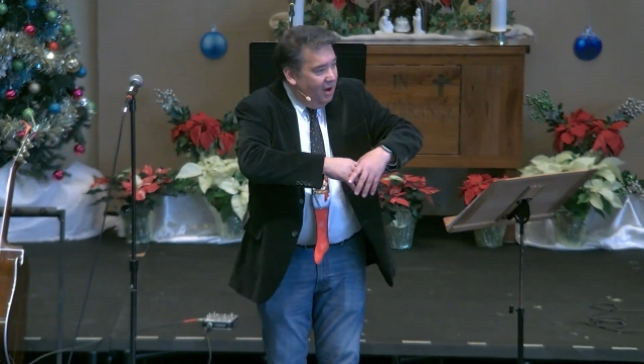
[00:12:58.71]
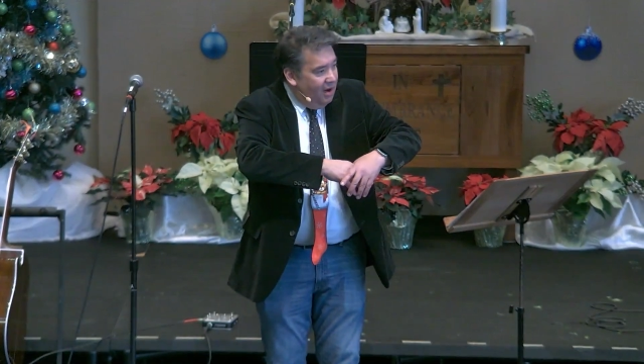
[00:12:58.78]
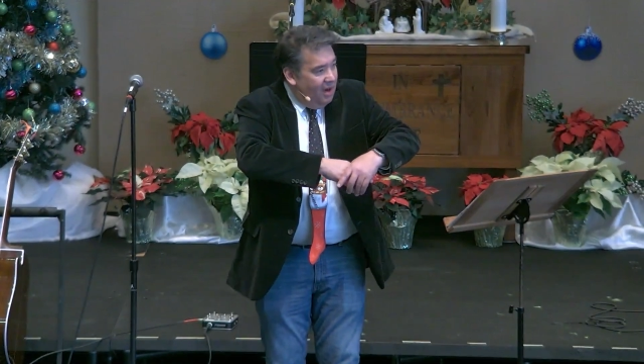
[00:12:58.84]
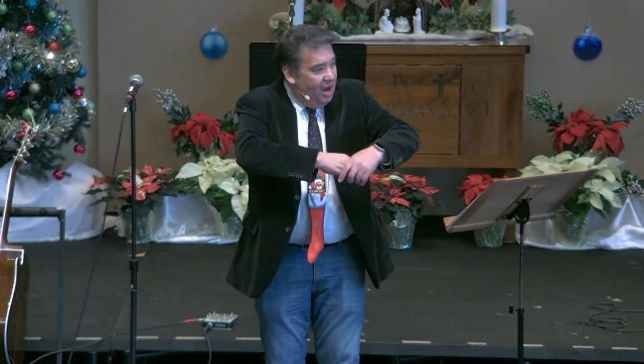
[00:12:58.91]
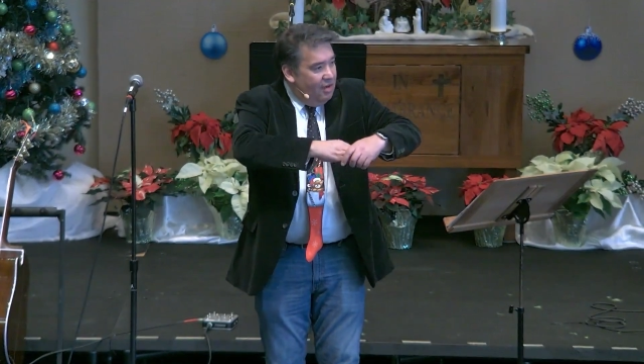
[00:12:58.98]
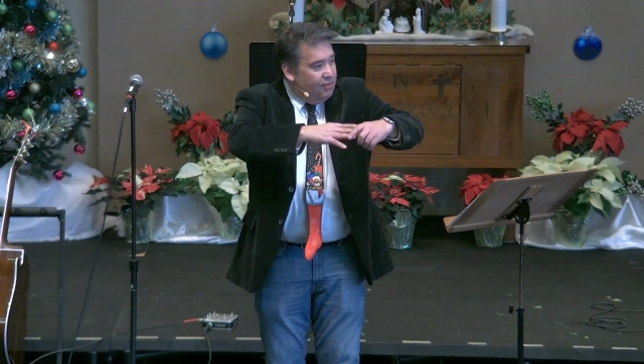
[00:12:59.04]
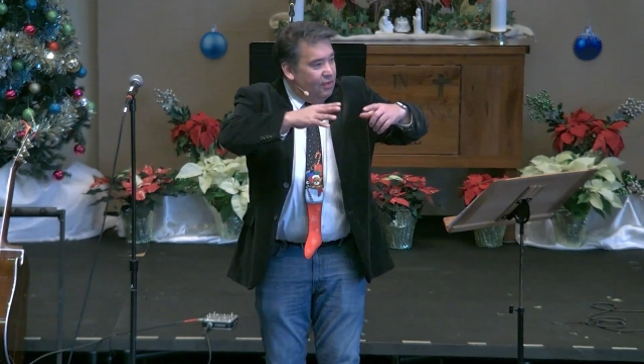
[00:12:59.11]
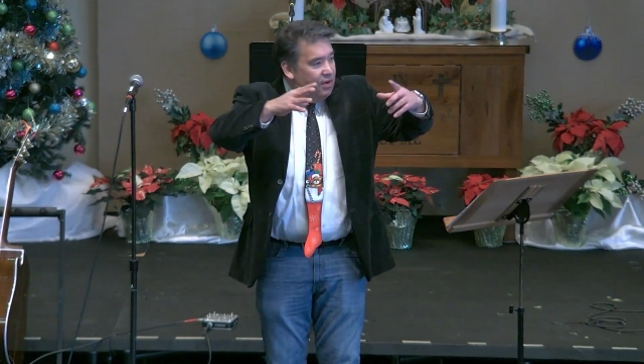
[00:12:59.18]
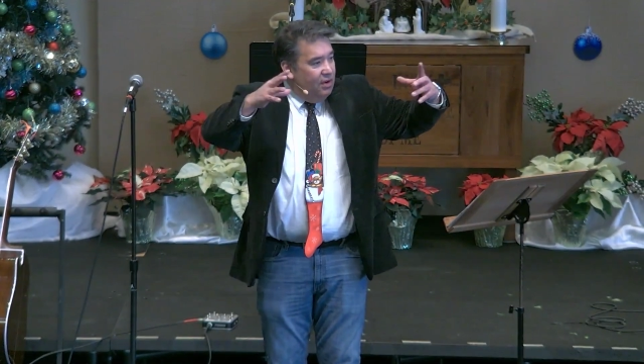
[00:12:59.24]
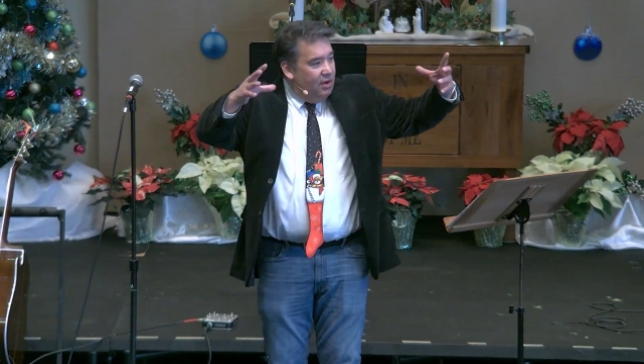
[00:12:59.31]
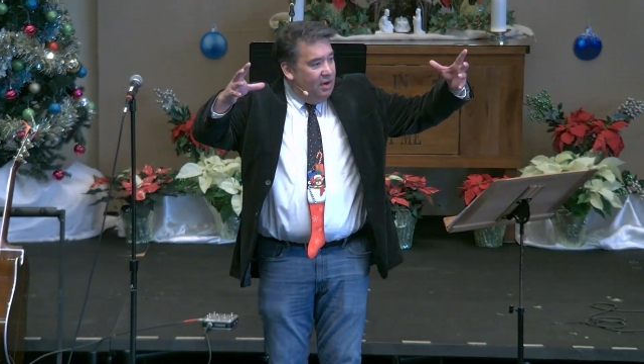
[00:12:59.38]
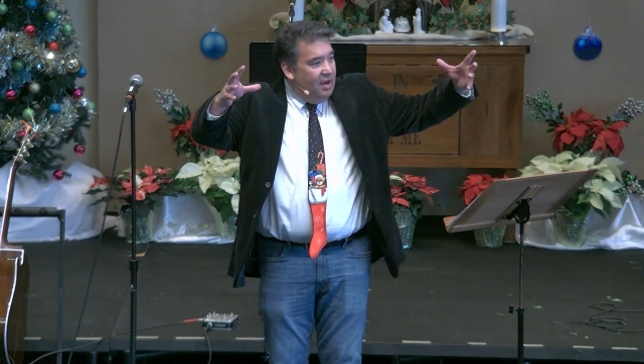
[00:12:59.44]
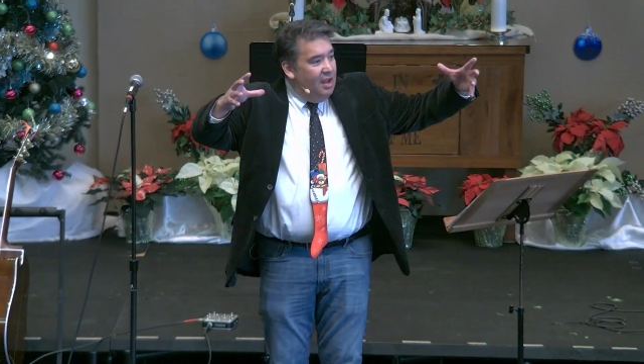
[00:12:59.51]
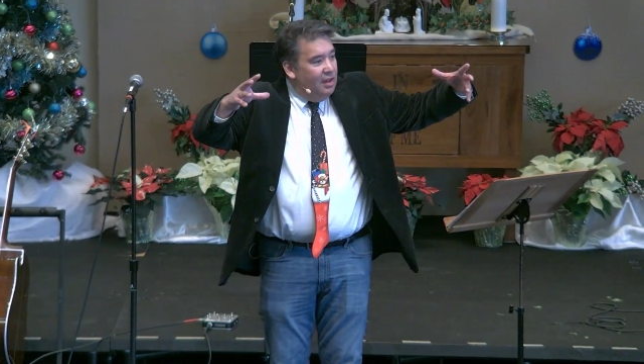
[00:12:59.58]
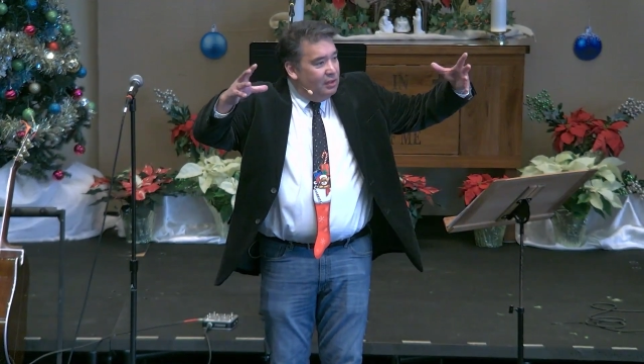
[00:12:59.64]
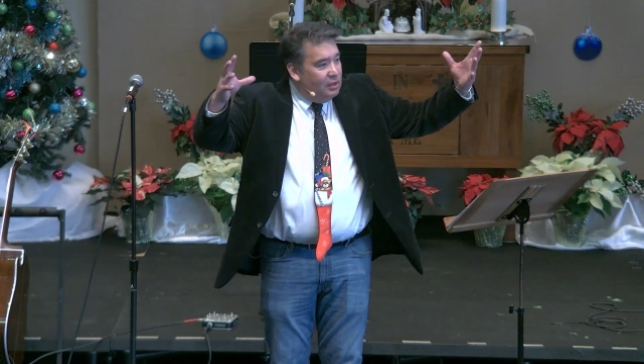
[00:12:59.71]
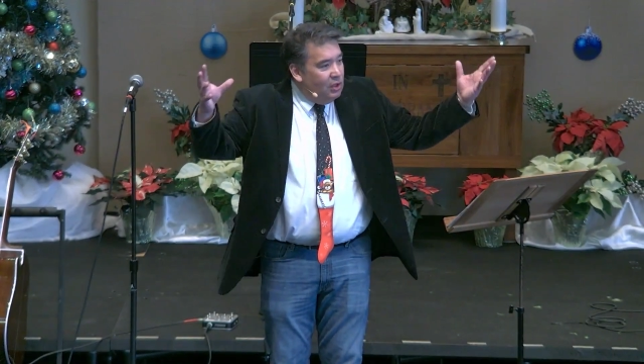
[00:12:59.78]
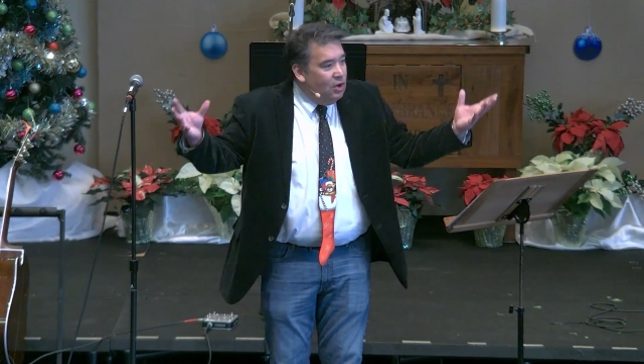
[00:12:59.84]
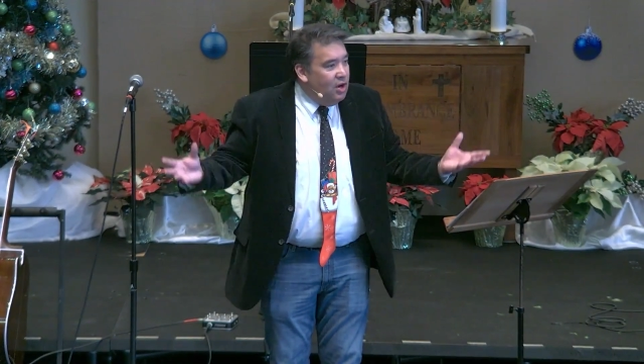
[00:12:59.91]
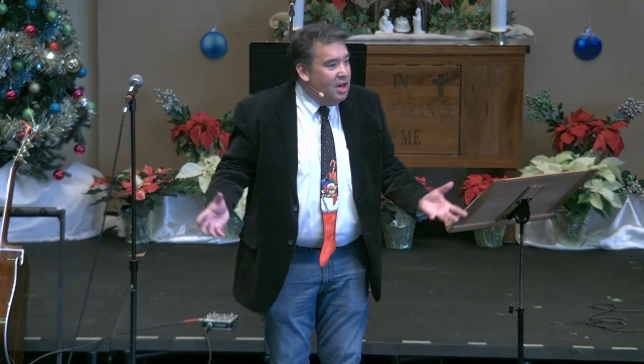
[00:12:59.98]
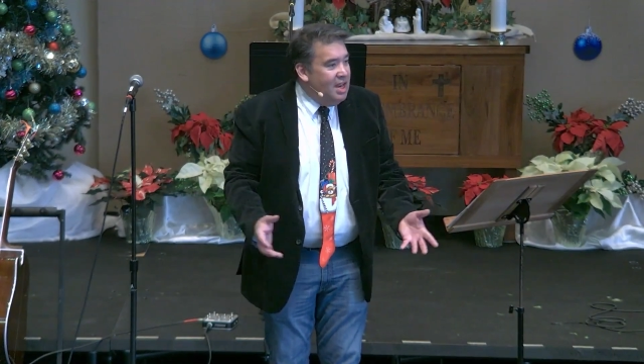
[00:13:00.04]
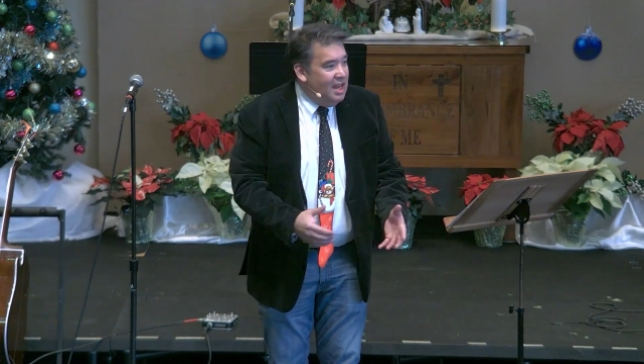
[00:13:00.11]
are ever
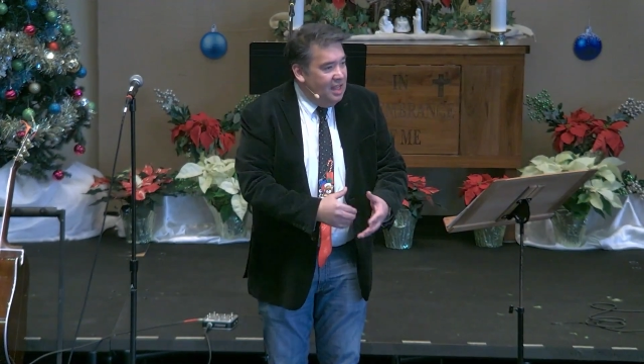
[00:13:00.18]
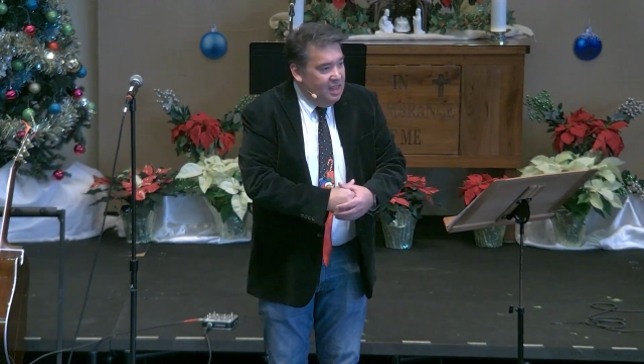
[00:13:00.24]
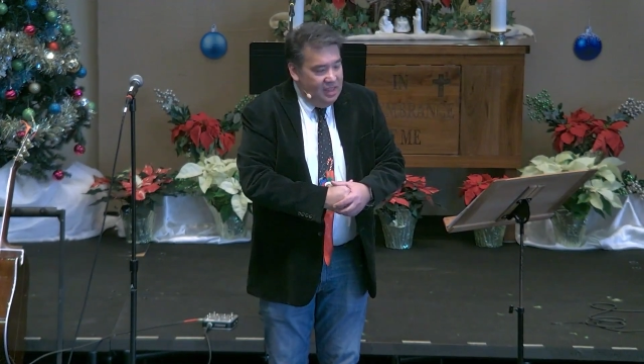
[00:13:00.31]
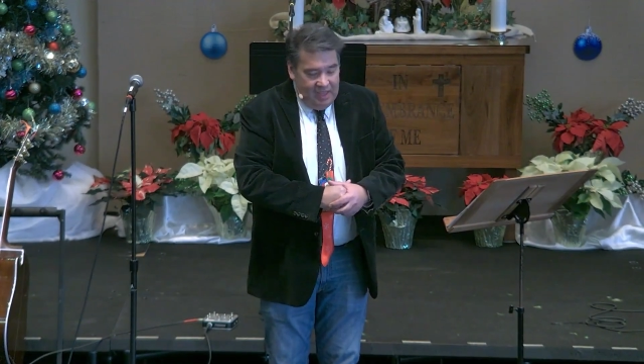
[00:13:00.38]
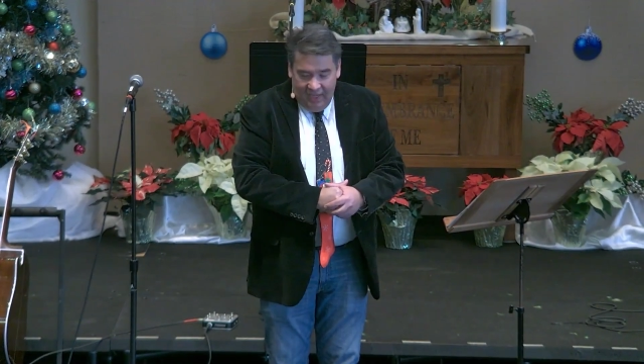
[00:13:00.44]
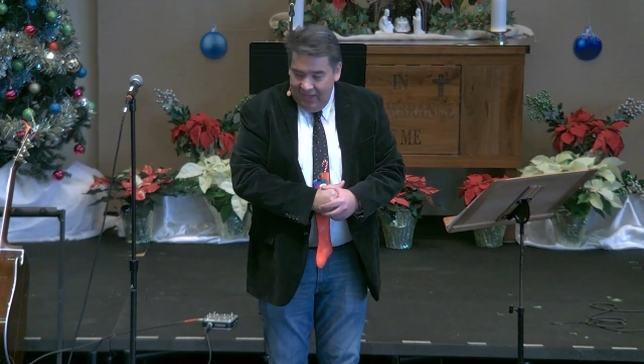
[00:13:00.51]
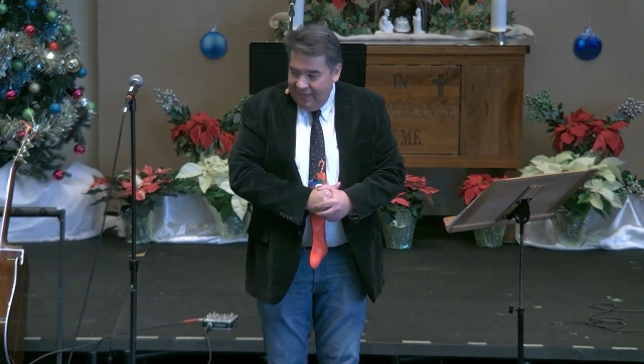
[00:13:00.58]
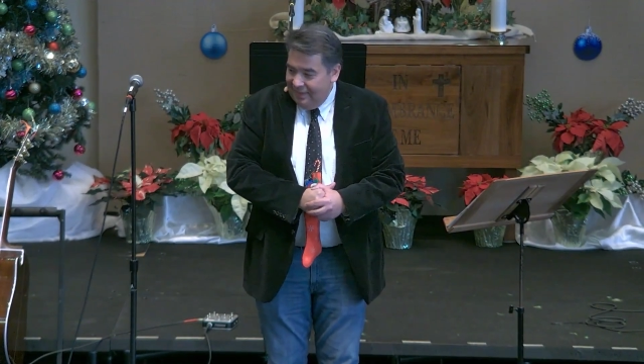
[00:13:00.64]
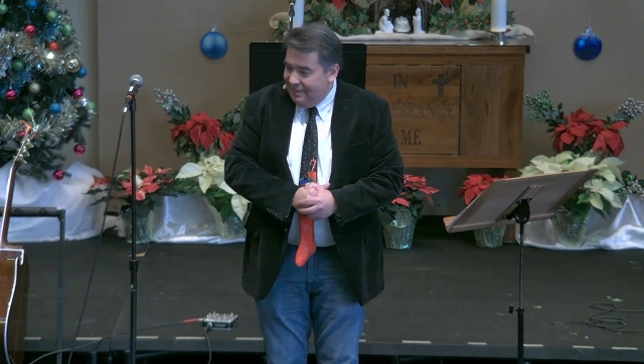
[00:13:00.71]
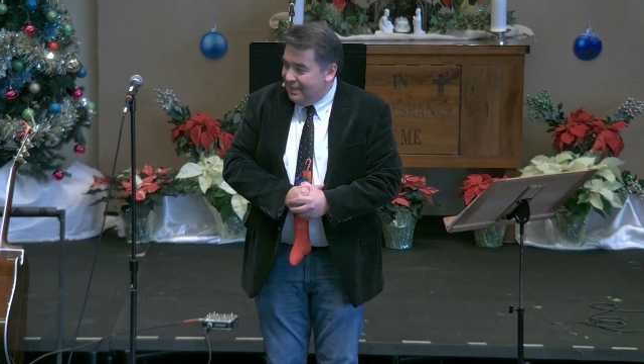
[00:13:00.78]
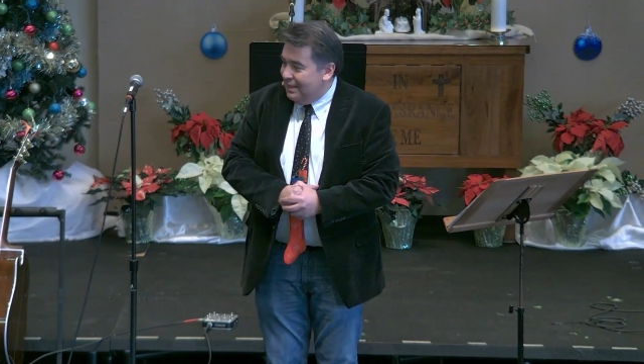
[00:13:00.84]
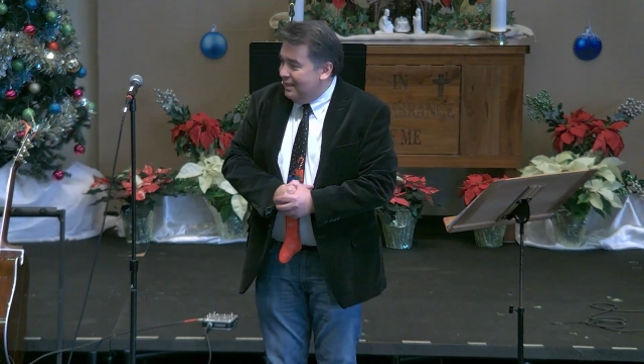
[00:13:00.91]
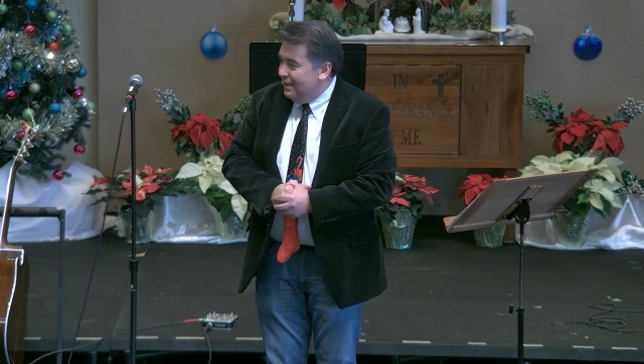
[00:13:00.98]
learning things.